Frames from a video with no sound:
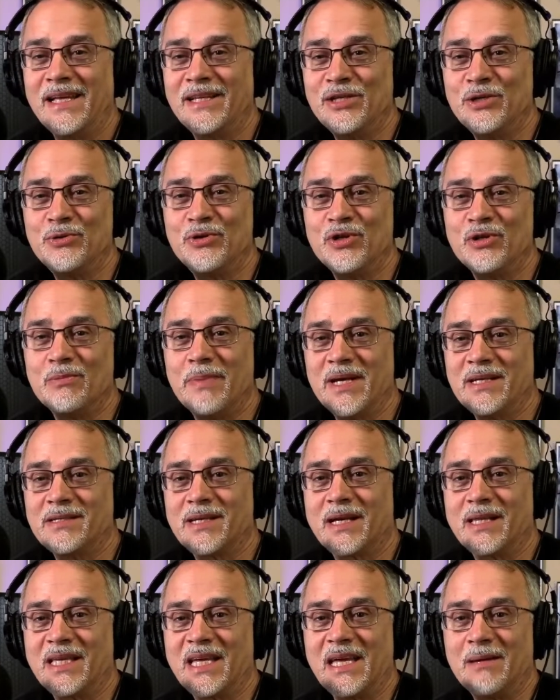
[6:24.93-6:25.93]
YouTube
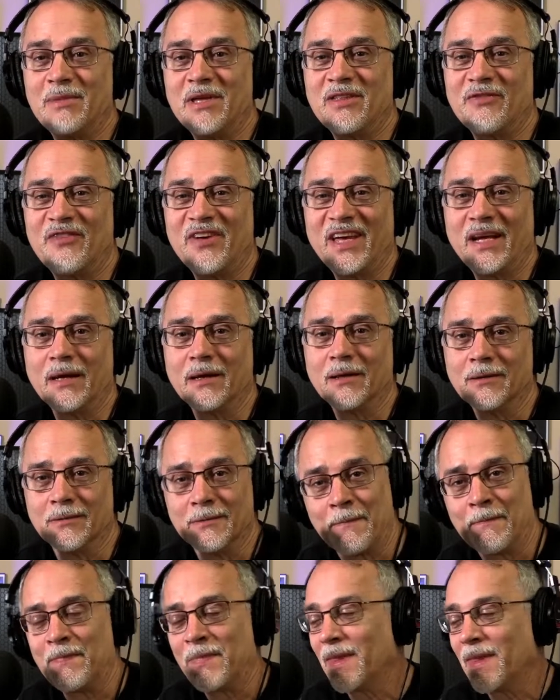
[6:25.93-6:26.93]
basically gave me the finger.
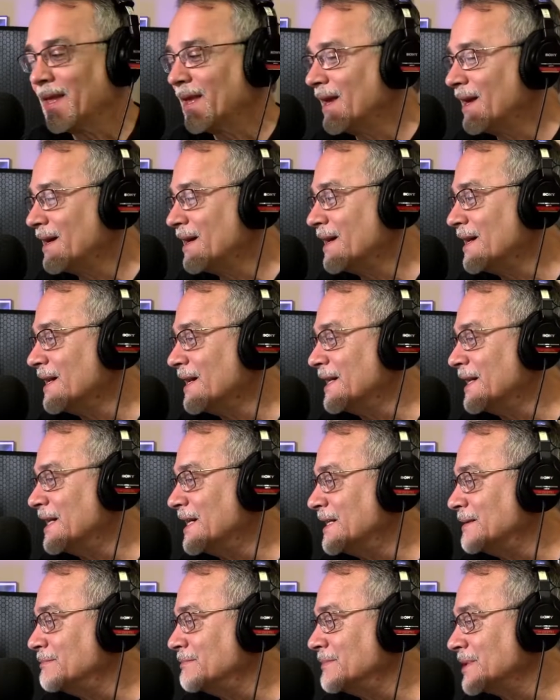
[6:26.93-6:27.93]

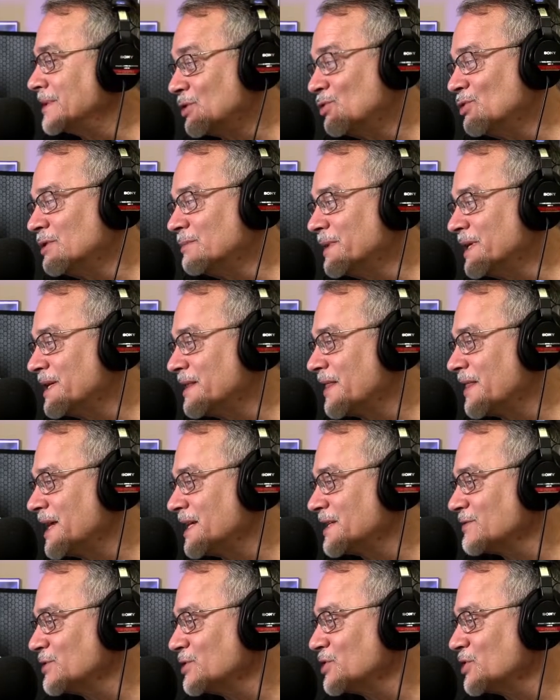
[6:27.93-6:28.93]
Cool, man.
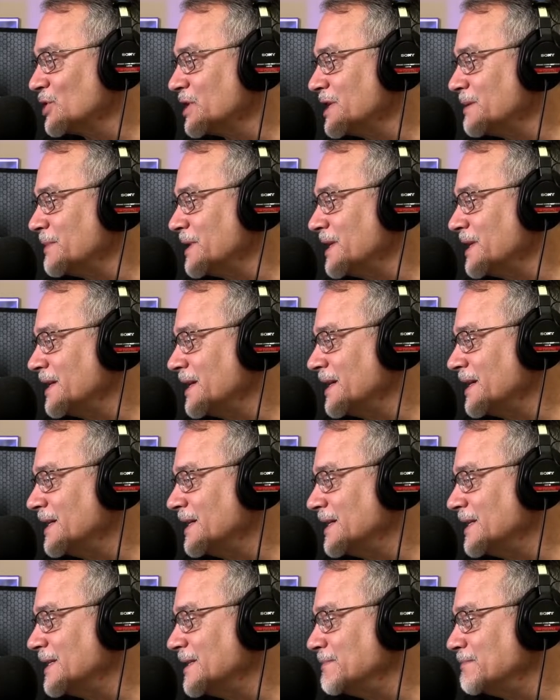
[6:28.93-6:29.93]
Thanks for joining me.
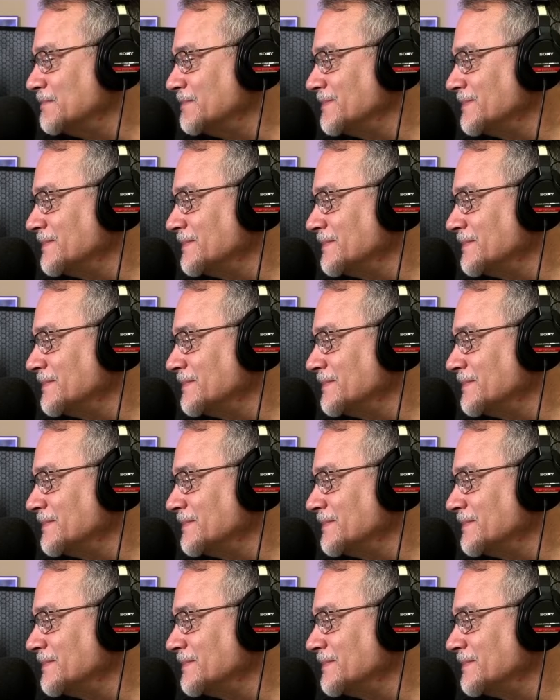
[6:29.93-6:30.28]
I